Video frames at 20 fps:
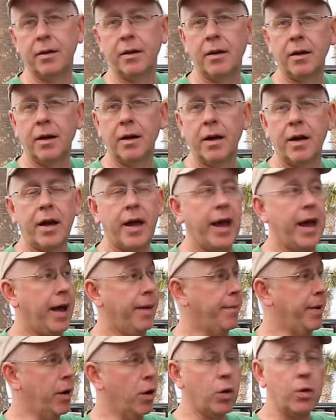Mm-hmm.
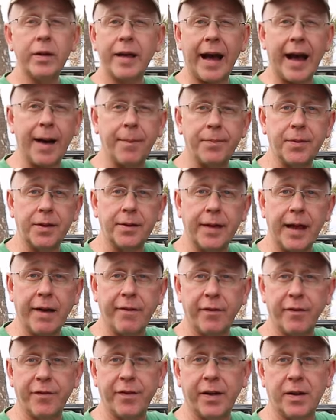And my old cap didn't
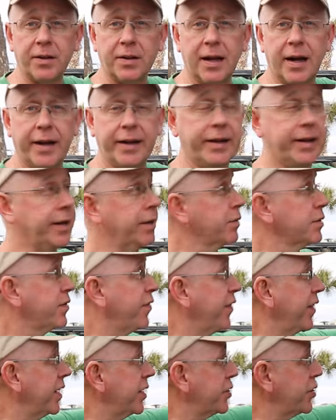have a felt lining, and it was
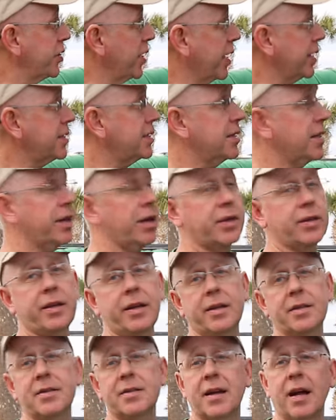finished nicely on
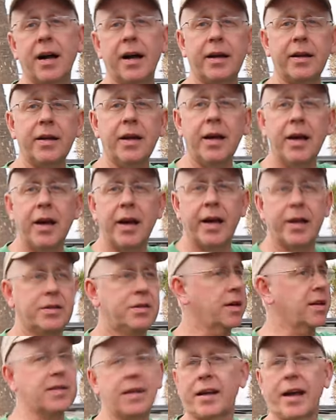the inside. And
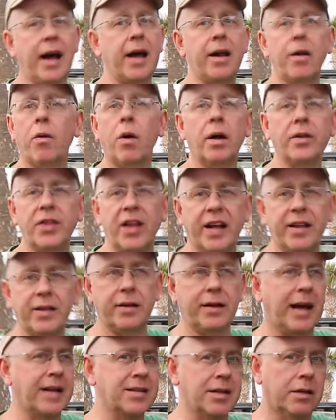so I was like, I don't want that. And
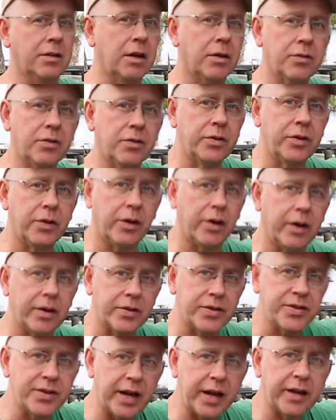the guy's like, no, you don't
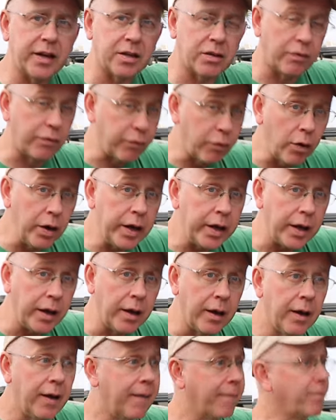understand. It's free. I'm
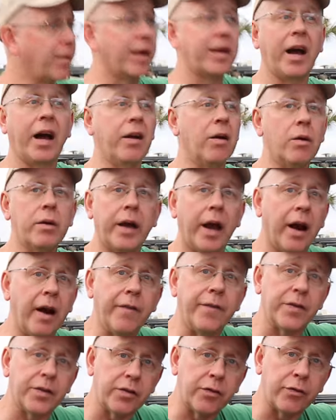like, I don't care
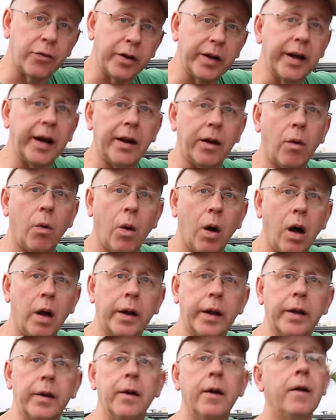if it's free. I don't want
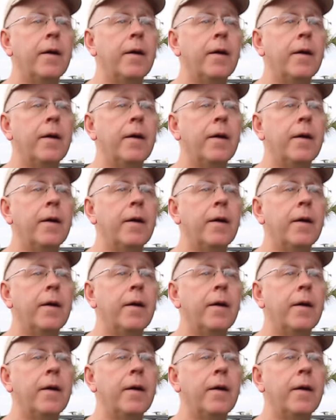it.